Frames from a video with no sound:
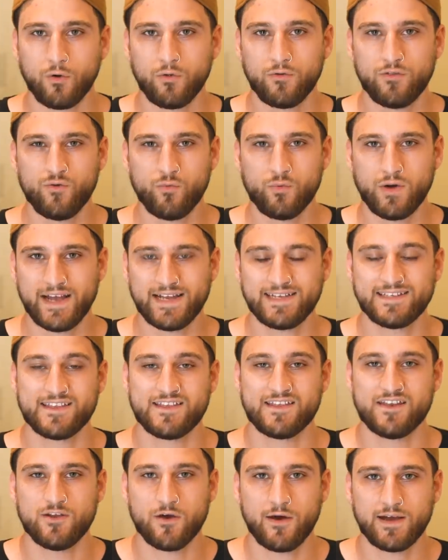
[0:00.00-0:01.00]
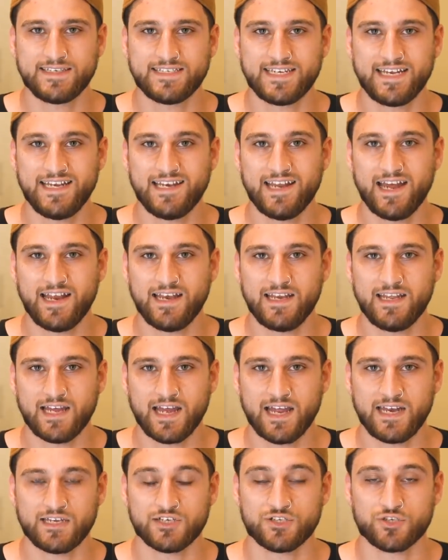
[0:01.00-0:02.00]
all the way to the
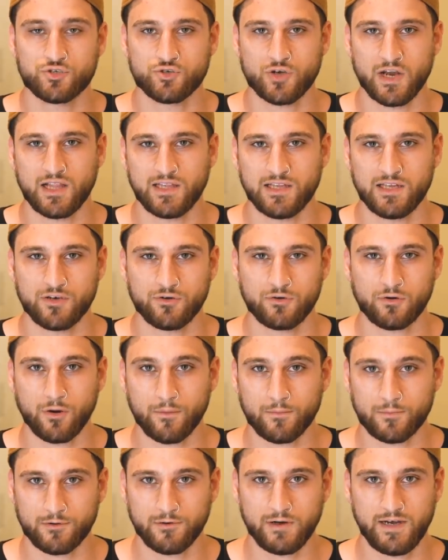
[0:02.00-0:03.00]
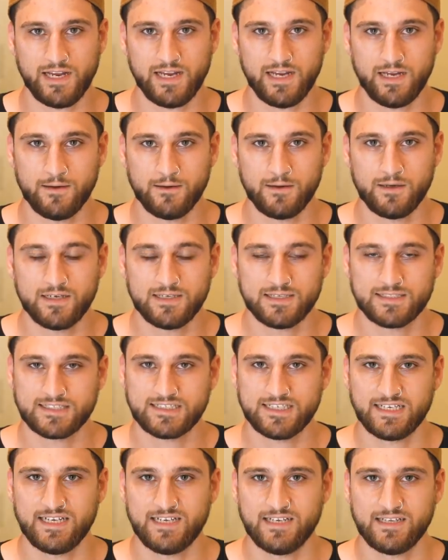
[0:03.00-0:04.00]
1988 Australian Grand Prix.
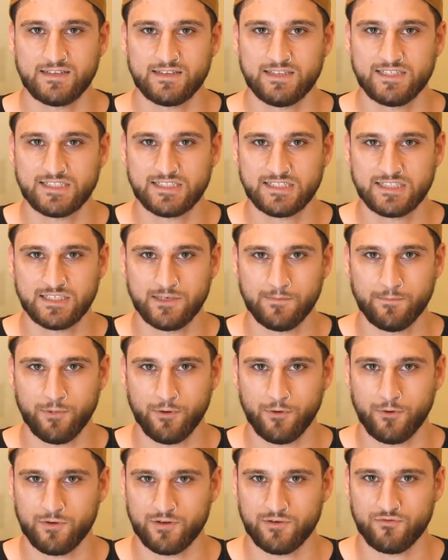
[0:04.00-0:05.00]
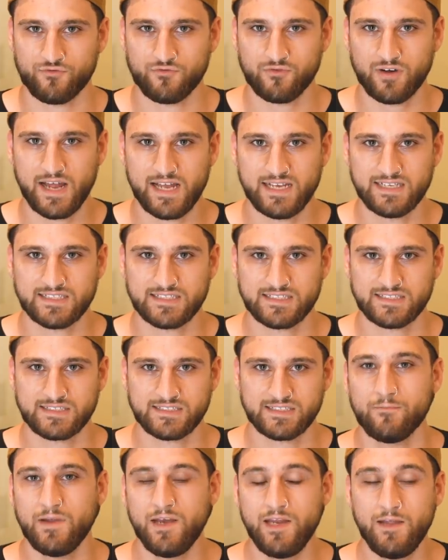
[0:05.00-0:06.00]
See, this is an important
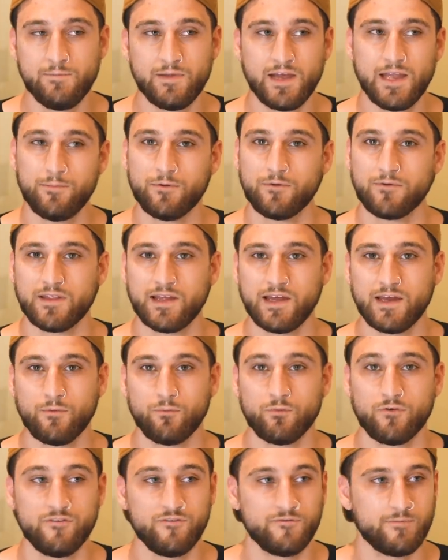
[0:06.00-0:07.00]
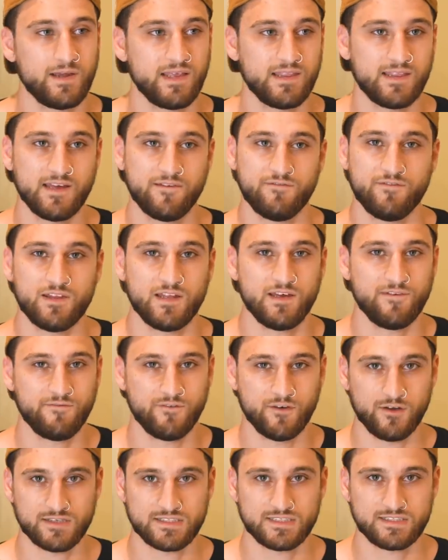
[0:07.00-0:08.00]
race. Many people there would have been there for their
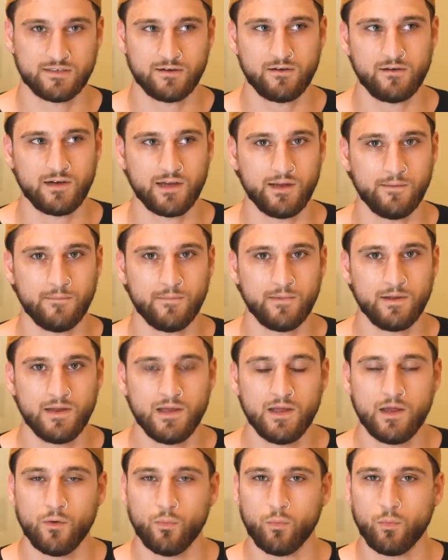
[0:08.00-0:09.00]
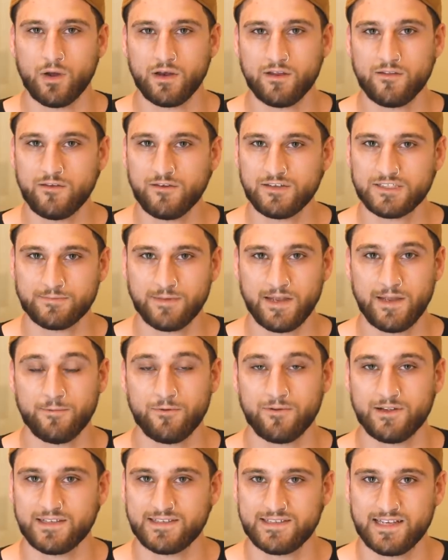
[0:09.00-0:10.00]
first time. One of those
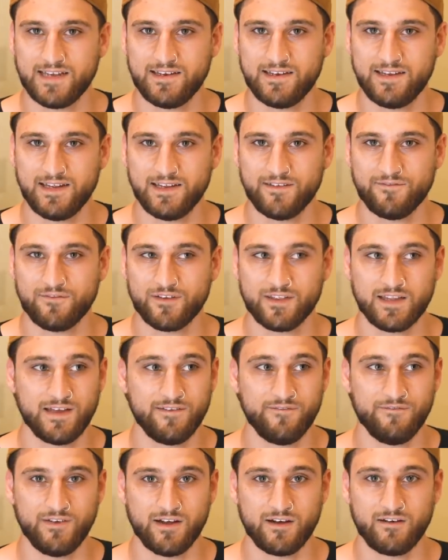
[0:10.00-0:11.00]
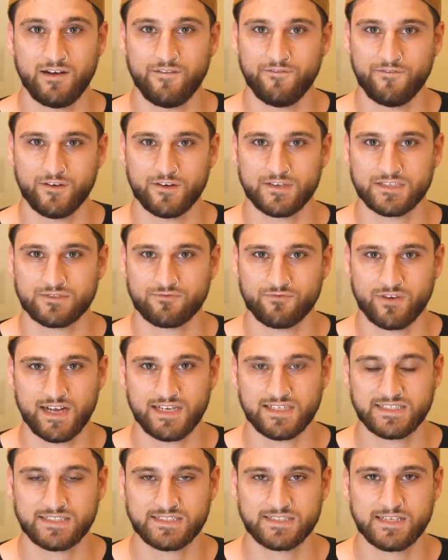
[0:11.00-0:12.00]
people attending for their very first
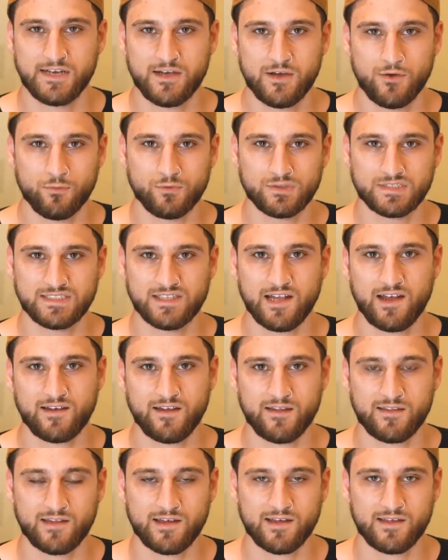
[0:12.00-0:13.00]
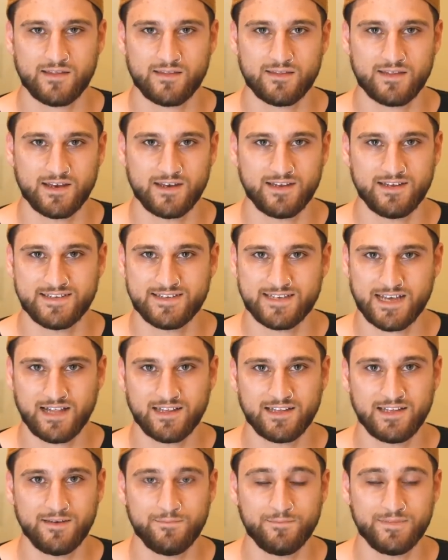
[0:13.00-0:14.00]
race was none other than
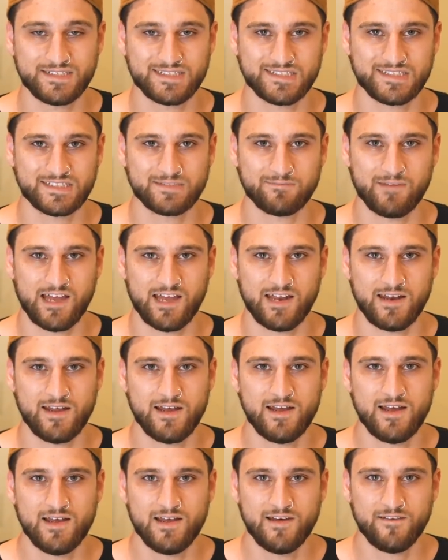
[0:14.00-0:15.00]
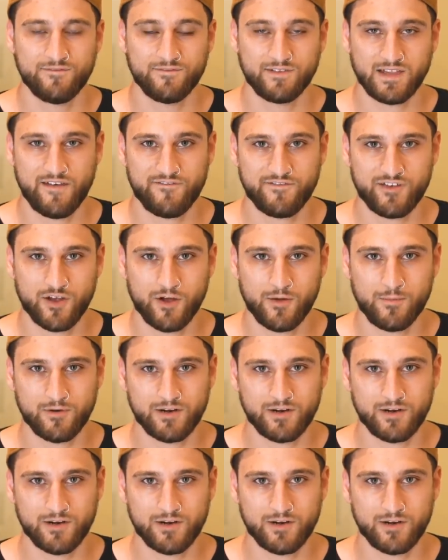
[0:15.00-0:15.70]
Italian businessman Flavio